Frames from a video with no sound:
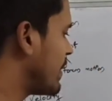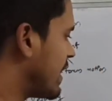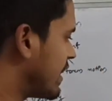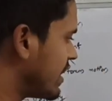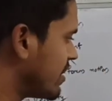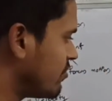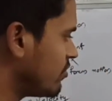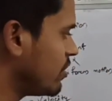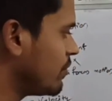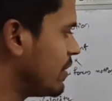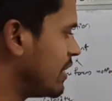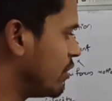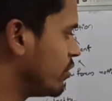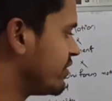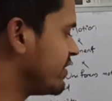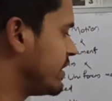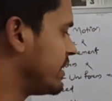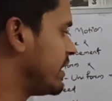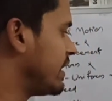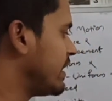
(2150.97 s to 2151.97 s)
variable
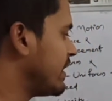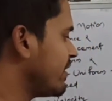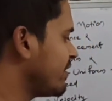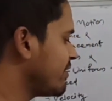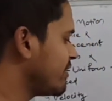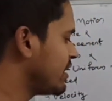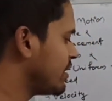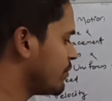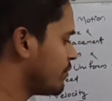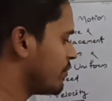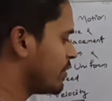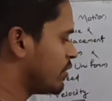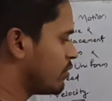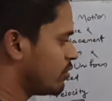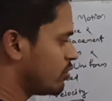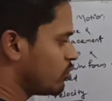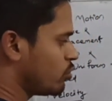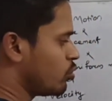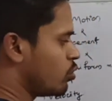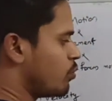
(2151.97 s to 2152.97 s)
velocities in
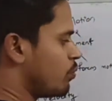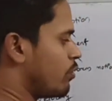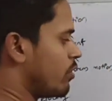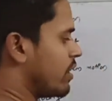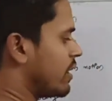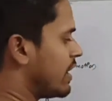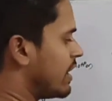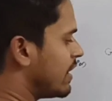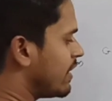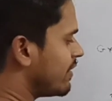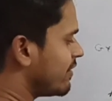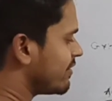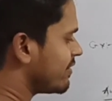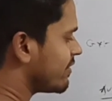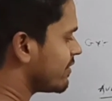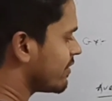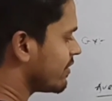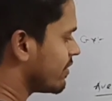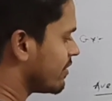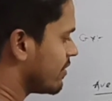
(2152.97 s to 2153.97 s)
between 2 points,